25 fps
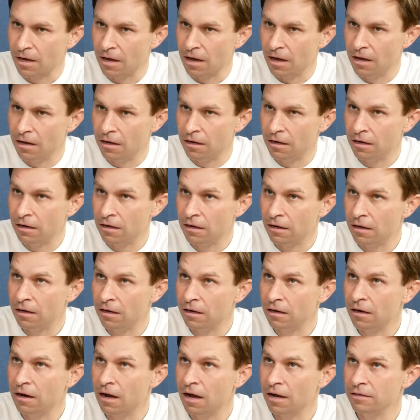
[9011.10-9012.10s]

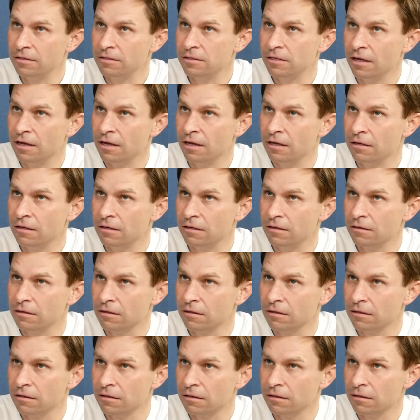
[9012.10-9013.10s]
I take,
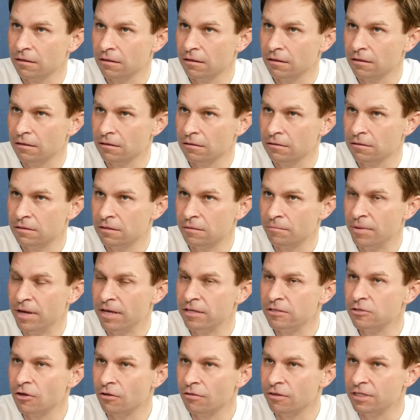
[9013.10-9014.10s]

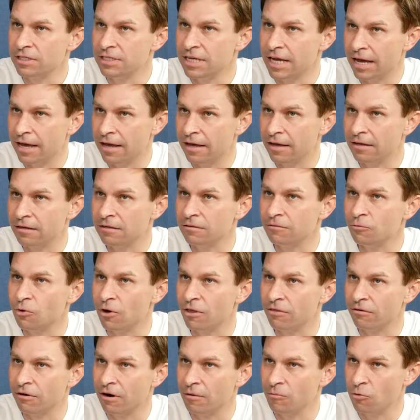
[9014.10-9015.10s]
depends on the day and
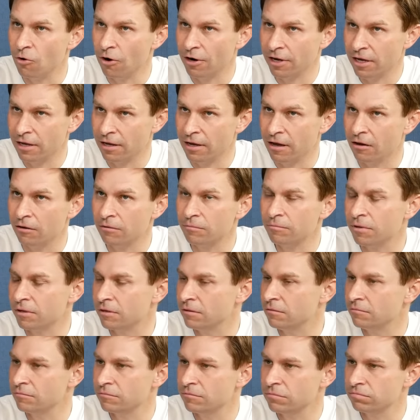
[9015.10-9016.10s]
whether I'm working out,
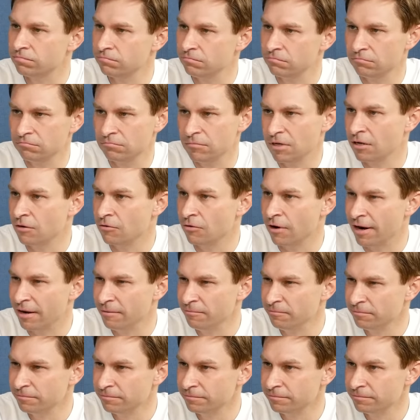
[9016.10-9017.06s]
but a gram.